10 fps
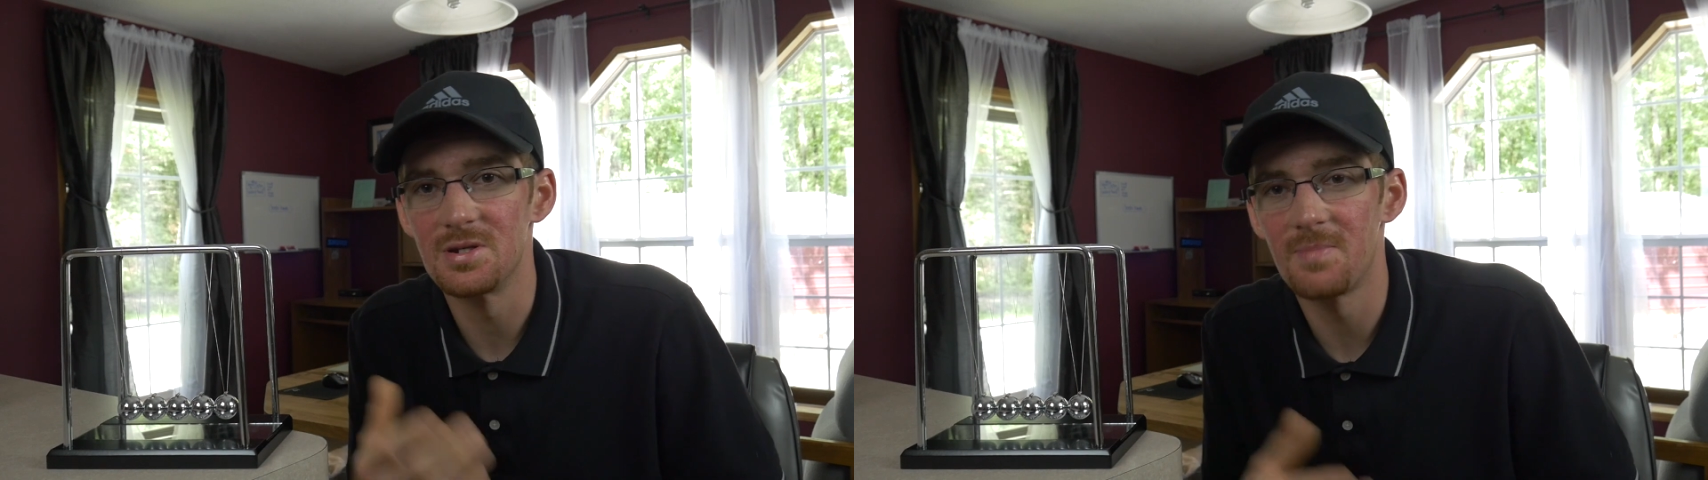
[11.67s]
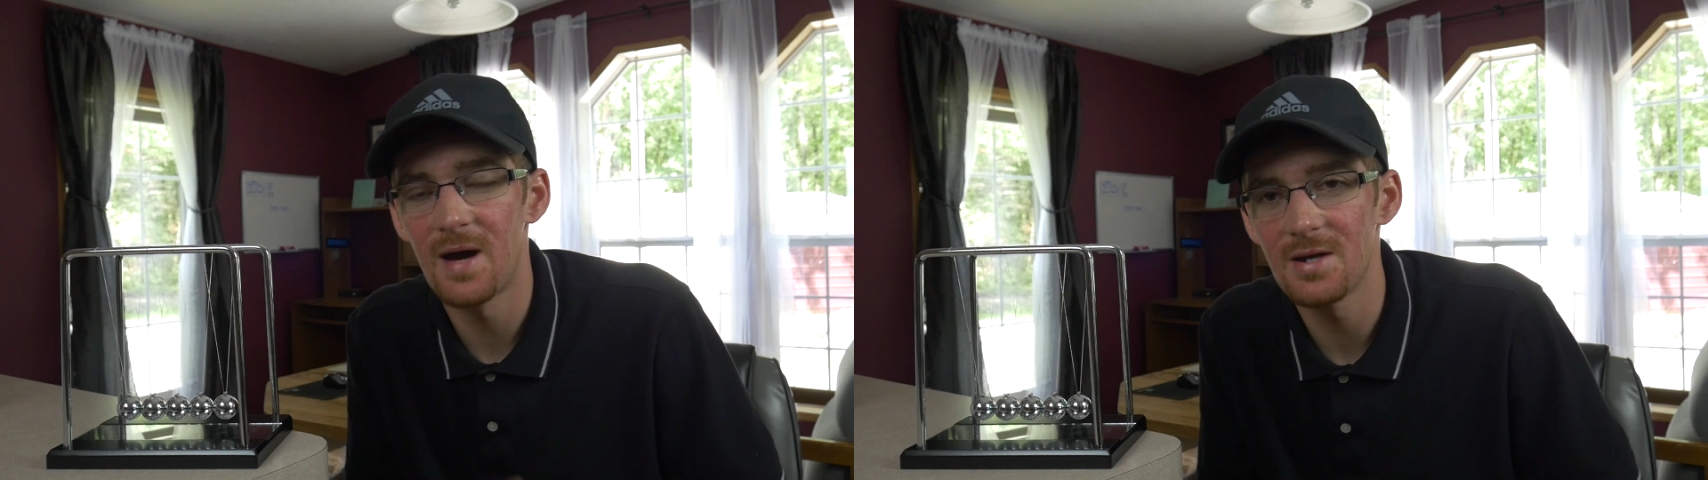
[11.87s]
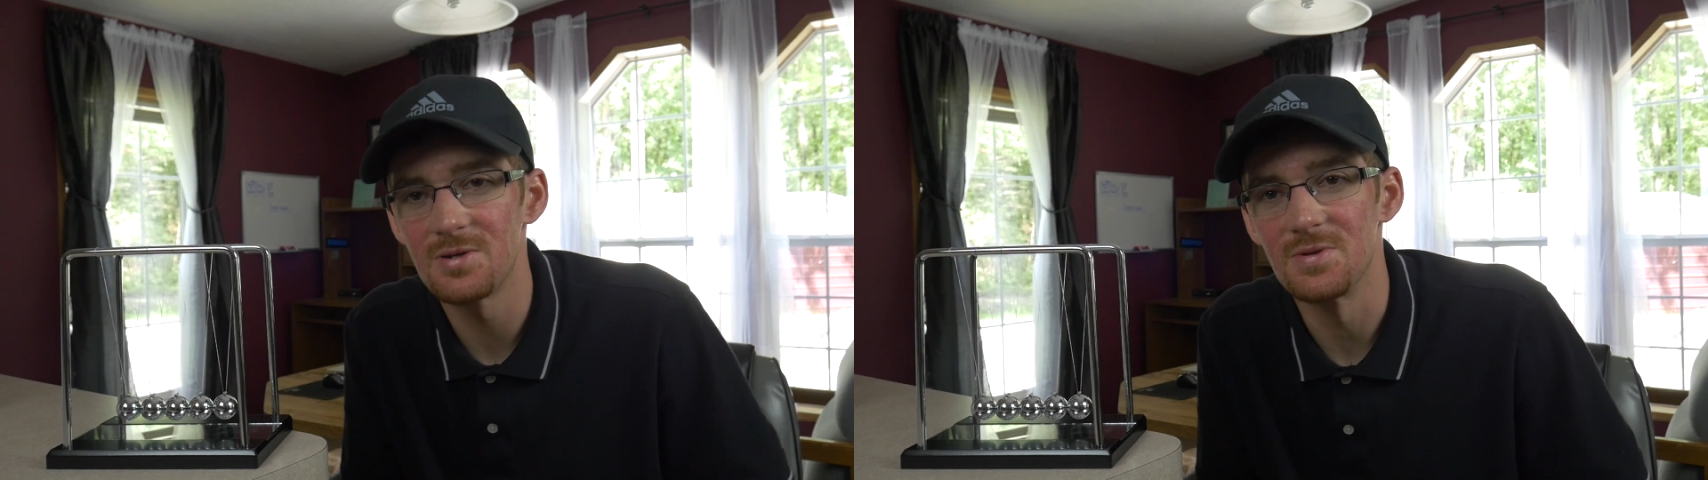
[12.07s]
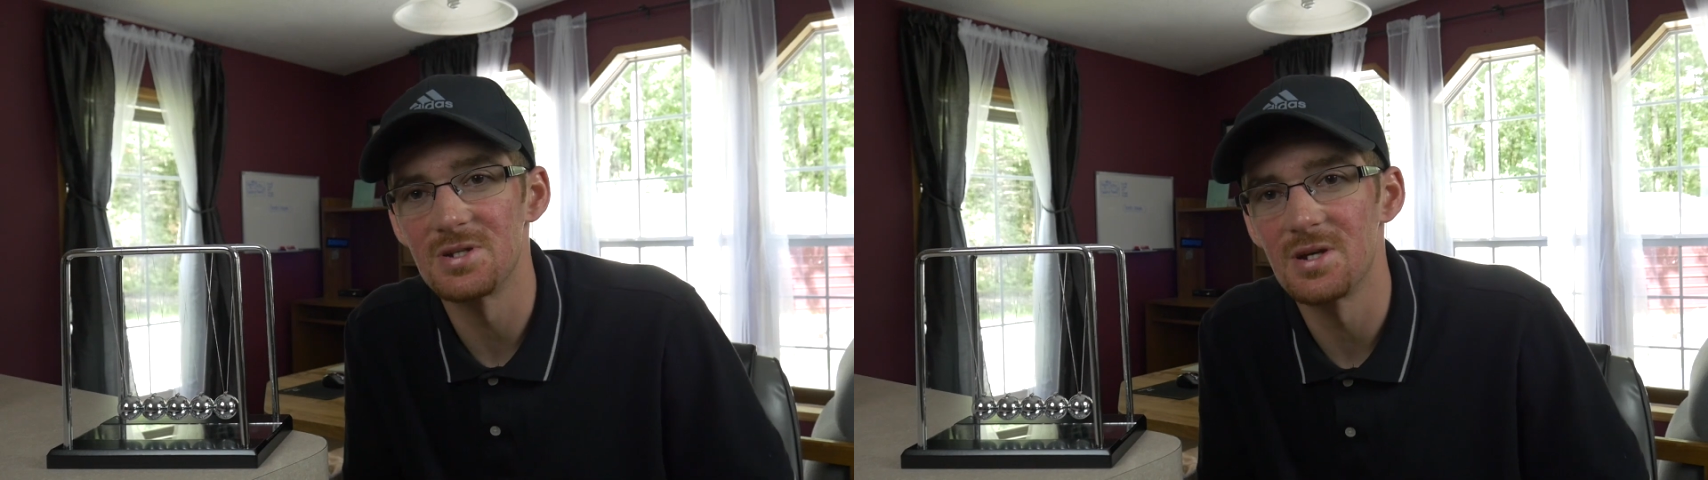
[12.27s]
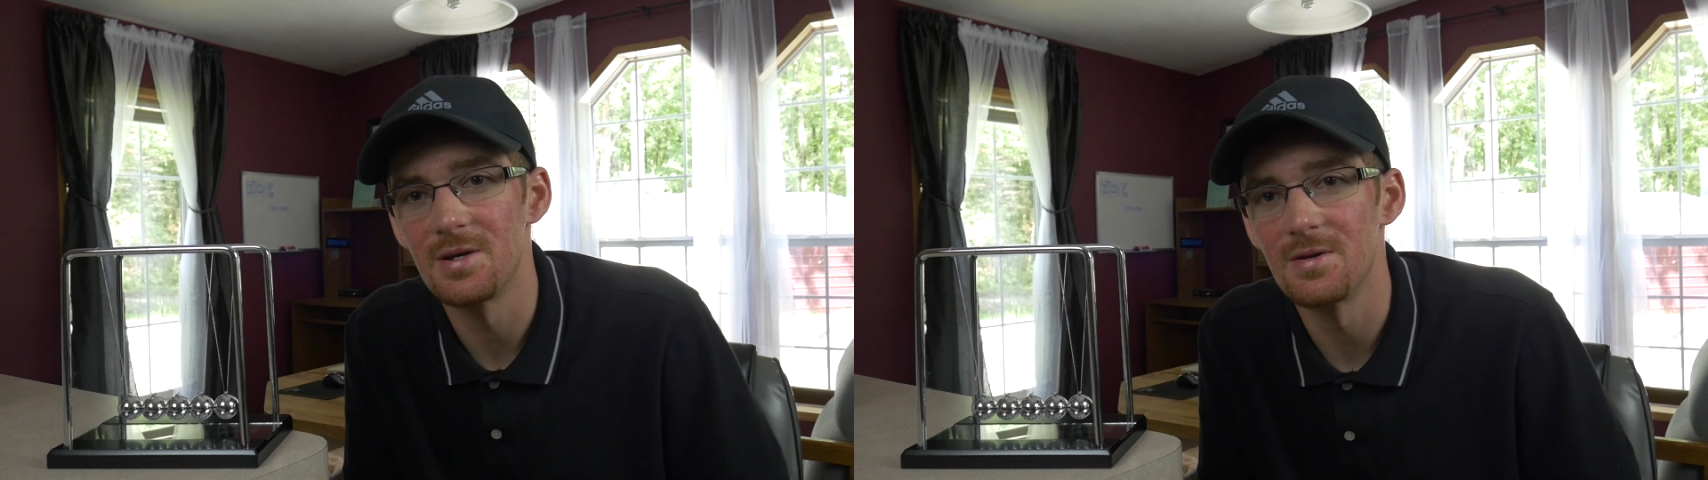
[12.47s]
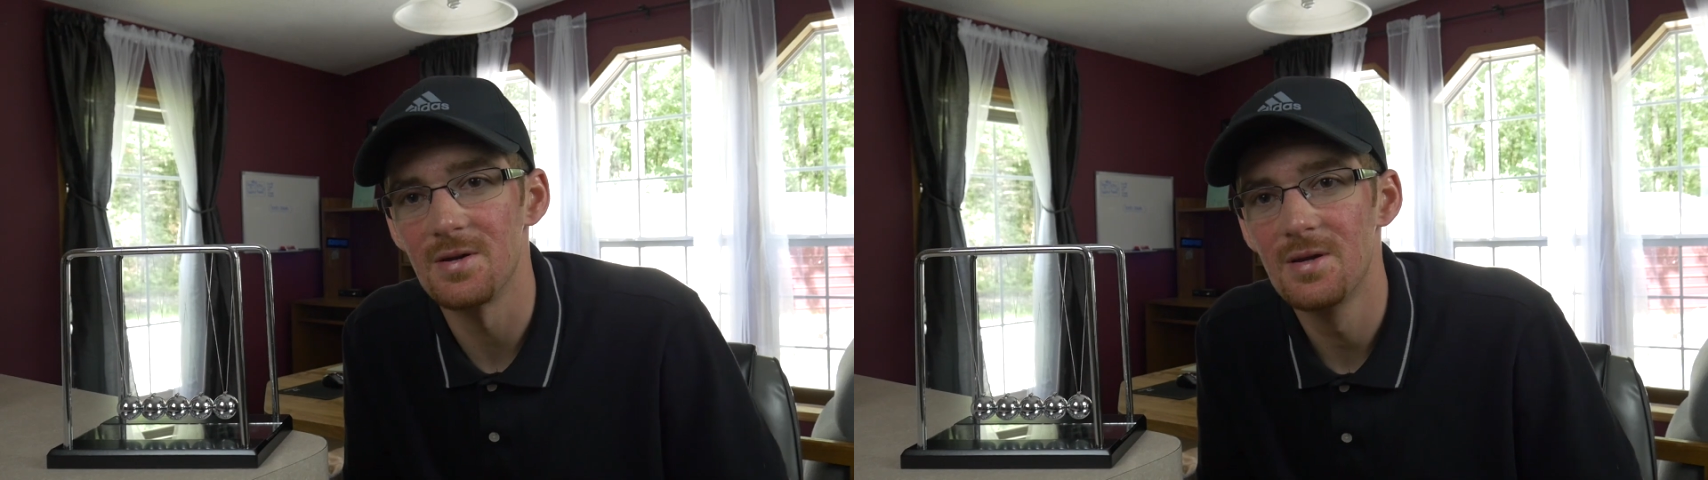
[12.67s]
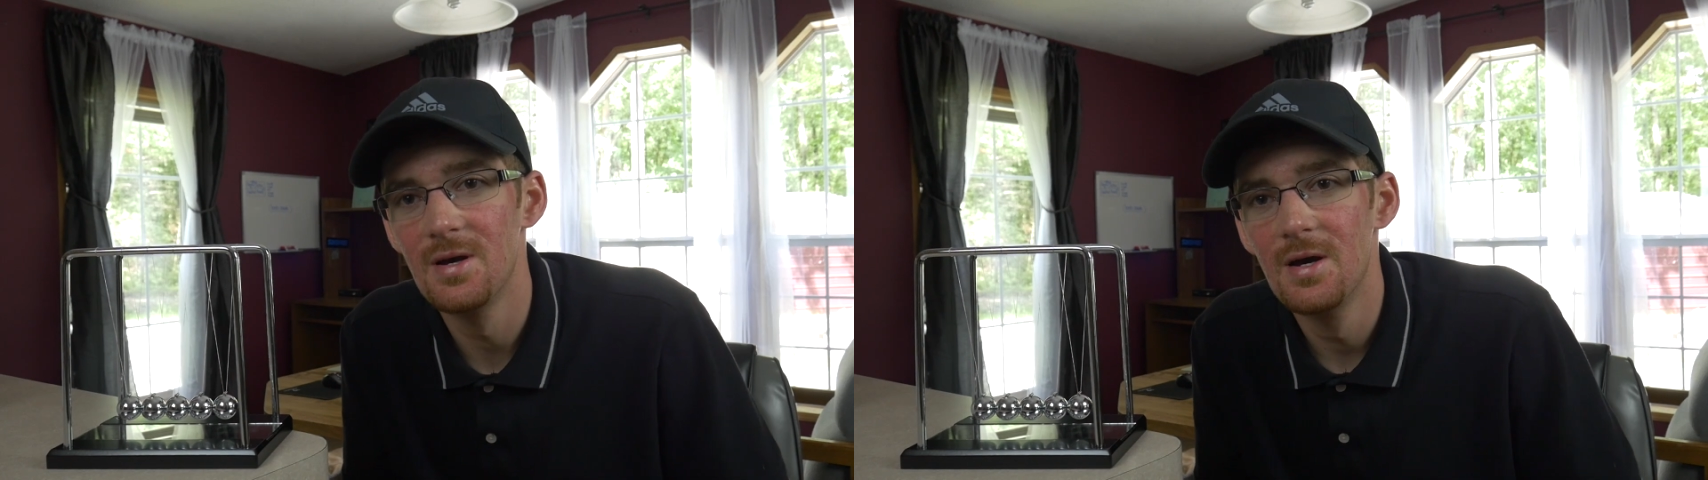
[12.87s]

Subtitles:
Suboxone Cycle.